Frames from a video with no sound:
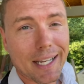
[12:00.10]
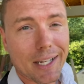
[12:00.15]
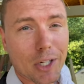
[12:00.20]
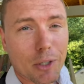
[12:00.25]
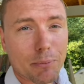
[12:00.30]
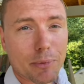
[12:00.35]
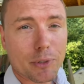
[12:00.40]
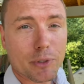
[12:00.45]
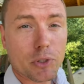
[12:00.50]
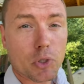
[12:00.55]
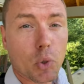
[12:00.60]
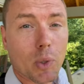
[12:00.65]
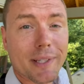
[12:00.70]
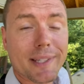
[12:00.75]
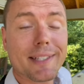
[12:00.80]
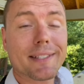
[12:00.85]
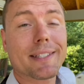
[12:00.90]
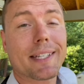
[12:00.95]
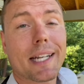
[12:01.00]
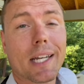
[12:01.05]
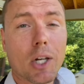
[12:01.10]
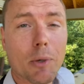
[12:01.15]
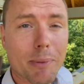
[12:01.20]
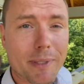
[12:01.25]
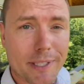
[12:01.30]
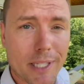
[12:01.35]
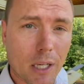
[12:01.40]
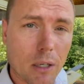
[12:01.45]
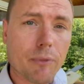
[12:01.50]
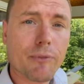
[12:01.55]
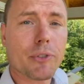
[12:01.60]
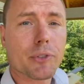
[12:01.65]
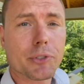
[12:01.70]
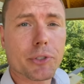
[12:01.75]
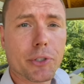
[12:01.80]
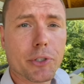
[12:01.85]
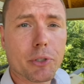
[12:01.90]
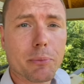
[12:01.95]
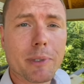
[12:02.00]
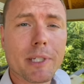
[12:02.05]
hope you enjoyed this, and I hope it's helpful
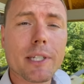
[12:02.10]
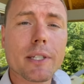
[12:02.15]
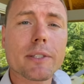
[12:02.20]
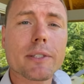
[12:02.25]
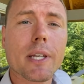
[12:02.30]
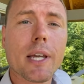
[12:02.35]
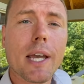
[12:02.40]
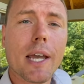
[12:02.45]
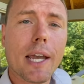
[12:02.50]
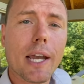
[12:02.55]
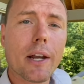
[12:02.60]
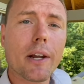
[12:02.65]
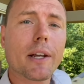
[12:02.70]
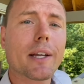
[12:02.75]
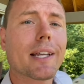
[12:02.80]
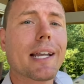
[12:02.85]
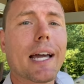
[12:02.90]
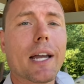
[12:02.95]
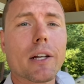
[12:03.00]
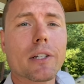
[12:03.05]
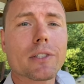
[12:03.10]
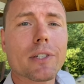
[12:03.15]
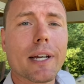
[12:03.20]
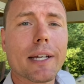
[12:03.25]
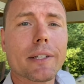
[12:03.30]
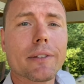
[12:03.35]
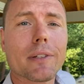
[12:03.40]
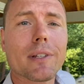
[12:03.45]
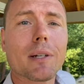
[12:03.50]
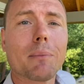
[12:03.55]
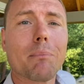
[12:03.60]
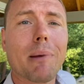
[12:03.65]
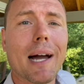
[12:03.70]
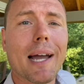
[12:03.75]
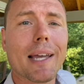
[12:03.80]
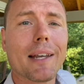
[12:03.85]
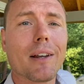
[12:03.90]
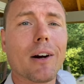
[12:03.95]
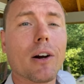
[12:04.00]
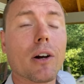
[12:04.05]
to you, because Eric and I are trying to
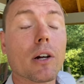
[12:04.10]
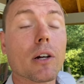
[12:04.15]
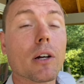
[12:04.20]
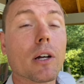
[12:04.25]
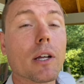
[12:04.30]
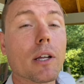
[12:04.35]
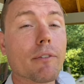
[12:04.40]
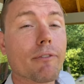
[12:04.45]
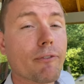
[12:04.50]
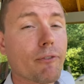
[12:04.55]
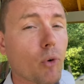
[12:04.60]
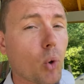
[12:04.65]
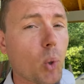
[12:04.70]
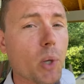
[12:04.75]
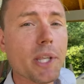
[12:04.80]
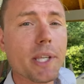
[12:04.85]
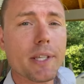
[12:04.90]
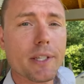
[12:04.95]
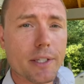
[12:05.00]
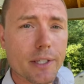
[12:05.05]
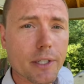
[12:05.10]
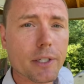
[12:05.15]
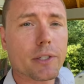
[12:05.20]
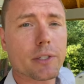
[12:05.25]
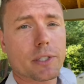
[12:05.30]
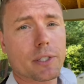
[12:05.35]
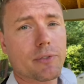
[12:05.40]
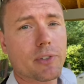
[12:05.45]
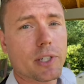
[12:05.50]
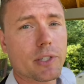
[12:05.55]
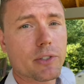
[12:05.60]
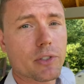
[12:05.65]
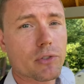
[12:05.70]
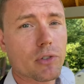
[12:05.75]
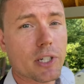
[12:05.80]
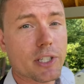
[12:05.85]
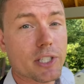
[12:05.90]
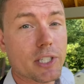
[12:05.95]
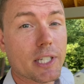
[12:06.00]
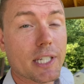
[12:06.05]
combine our forty years of
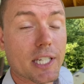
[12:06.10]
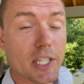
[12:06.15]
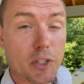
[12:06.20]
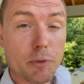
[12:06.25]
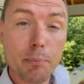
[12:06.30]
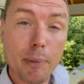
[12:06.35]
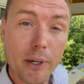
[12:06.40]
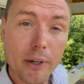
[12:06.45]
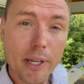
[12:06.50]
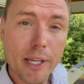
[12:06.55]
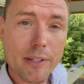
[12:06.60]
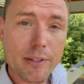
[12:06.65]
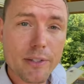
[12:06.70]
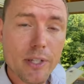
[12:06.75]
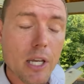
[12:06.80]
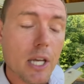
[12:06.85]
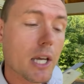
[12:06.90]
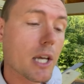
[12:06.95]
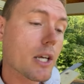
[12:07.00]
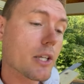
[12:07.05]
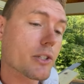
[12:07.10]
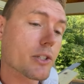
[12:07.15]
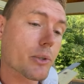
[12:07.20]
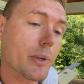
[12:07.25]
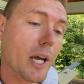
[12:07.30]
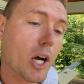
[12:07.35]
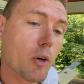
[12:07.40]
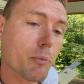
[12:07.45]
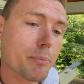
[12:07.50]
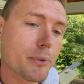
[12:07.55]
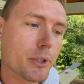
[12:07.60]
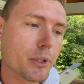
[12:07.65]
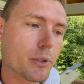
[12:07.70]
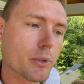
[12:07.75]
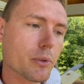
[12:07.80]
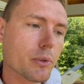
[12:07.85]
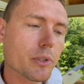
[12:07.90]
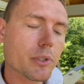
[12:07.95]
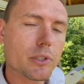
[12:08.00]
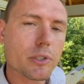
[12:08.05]
construction experience to help
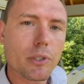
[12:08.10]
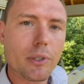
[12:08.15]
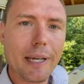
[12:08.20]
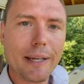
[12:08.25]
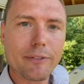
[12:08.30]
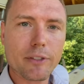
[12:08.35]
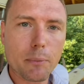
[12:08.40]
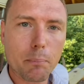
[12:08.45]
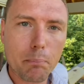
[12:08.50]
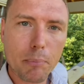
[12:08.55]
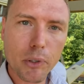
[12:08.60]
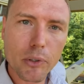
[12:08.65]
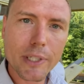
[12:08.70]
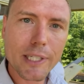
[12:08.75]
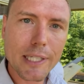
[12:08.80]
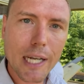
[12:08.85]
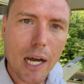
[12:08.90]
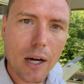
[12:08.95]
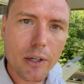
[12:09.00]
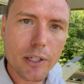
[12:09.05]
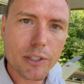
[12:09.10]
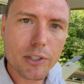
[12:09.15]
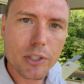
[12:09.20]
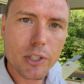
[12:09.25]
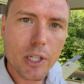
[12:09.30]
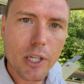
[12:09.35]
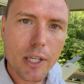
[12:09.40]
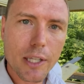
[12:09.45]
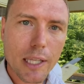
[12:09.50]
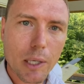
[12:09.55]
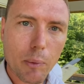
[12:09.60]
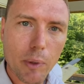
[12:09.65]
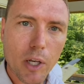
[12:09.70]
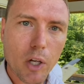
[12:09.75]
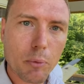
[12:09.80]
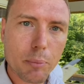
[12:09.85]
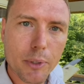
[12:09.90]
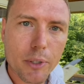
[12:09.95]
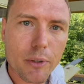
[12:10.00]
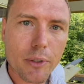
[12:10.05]
you to have some building knowledge that will
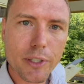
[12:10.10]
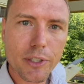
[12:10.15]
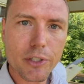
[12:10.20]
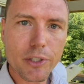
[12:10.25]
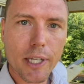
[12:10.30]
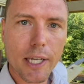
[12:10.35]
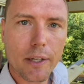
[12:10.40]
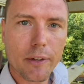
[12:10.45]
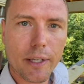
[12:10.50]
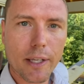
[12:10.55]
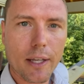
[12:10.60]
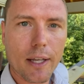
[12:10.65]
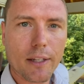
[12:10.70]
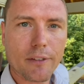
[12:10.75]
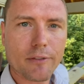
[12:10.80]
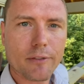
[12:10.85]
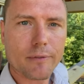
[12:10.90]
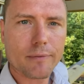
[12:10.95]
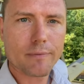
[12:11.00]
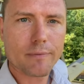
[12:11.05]
help you in your daily life.